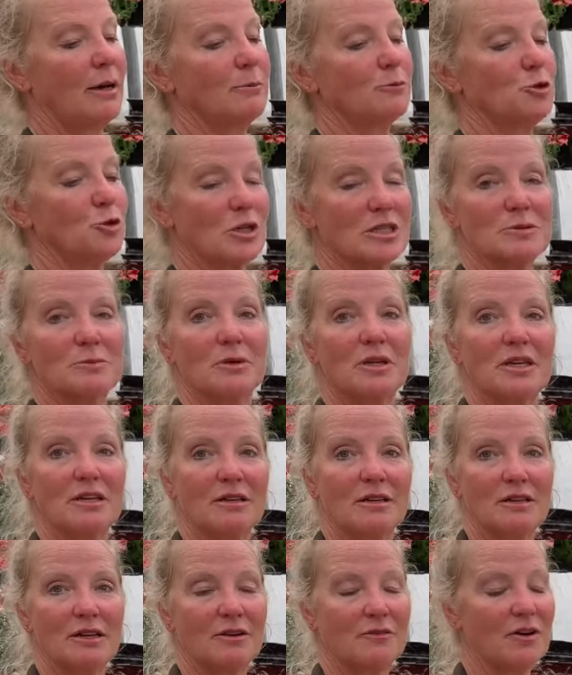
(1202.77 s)
Trust me,
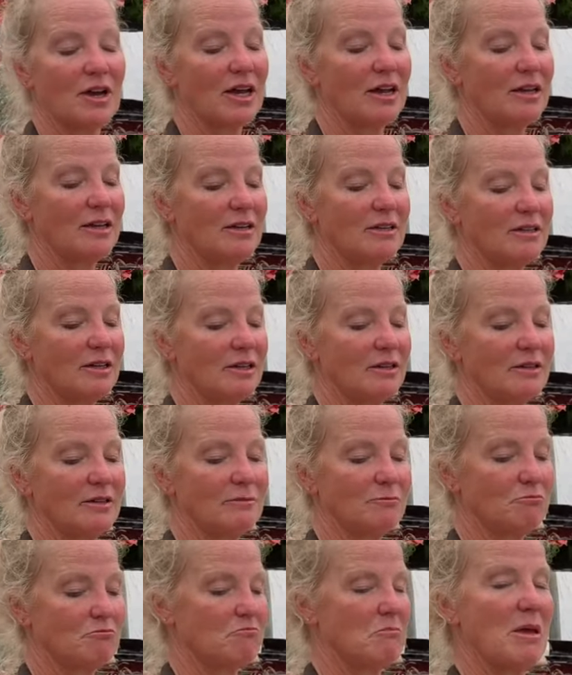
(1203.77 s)

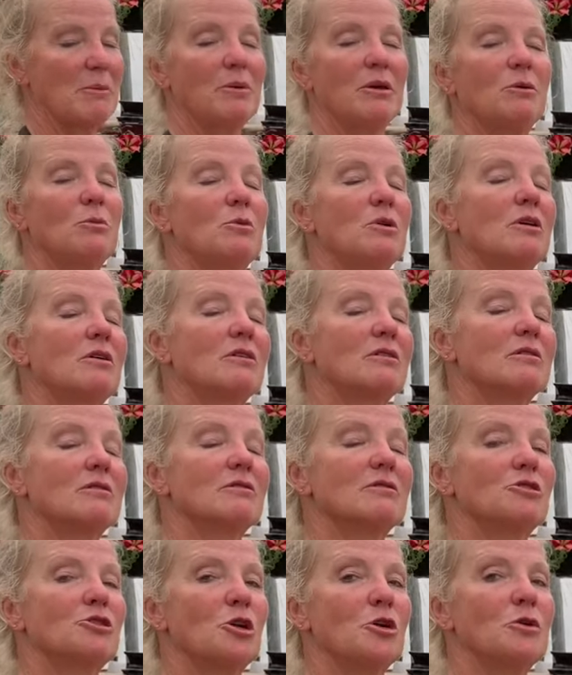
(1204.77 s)
maybe we'll
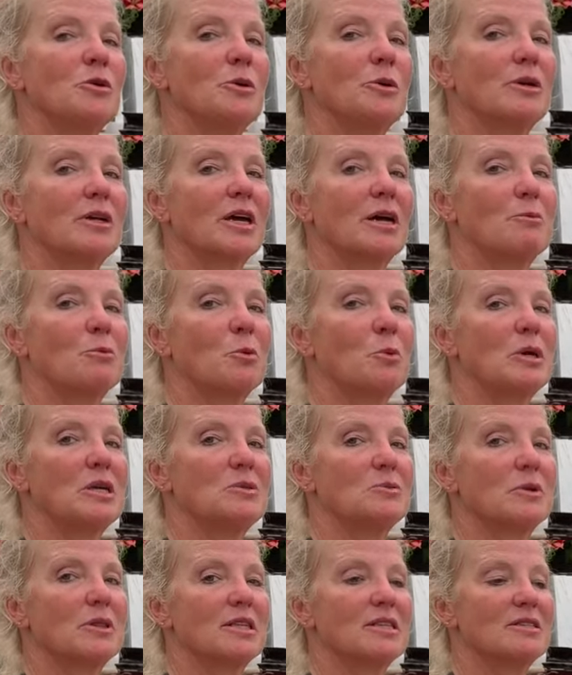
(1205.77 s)
show you in a couple
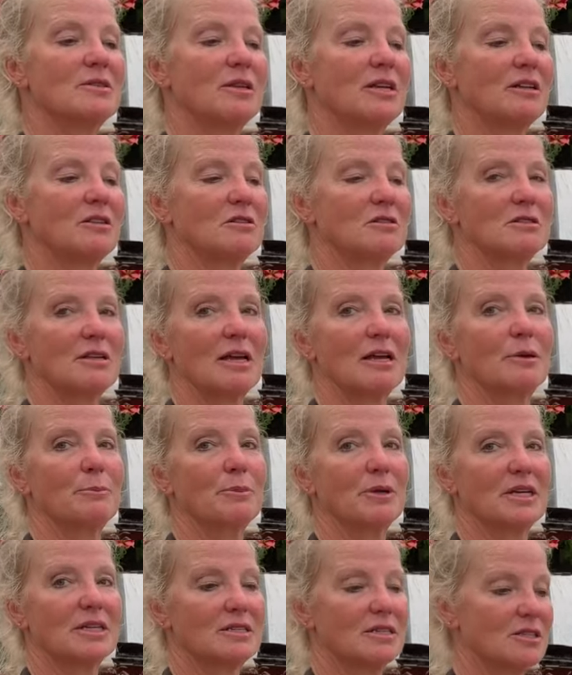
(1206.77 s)
weeks what this thing looks like,
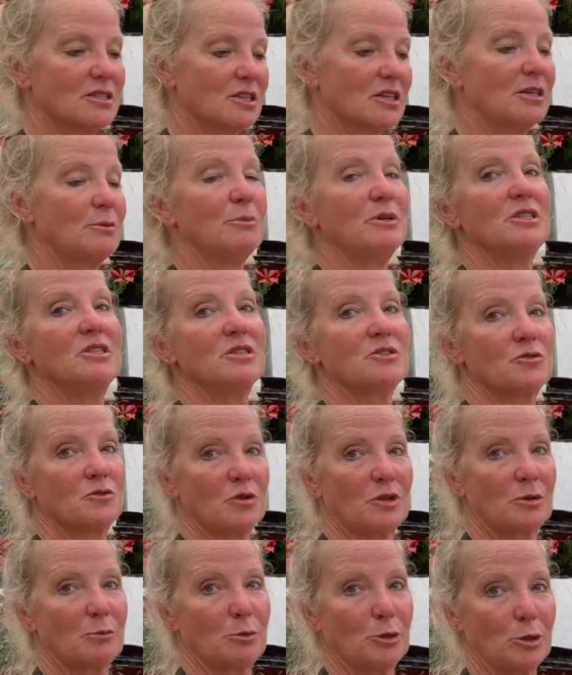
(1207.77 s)
because it's going to be just
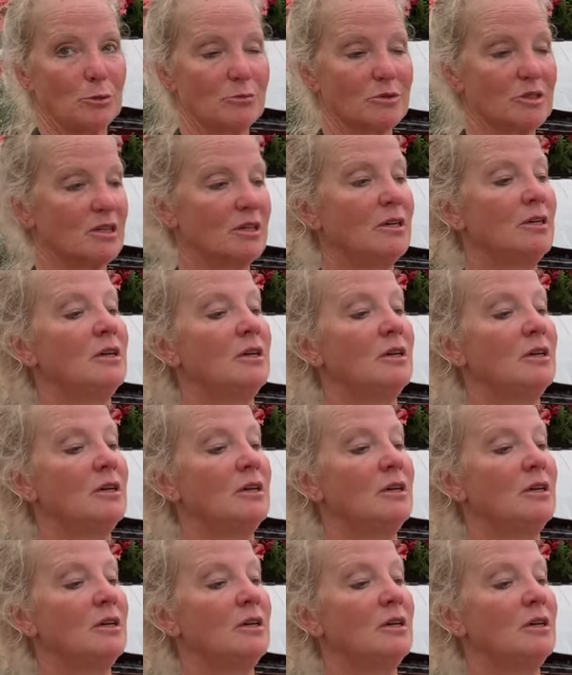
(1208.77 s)
full of blooms.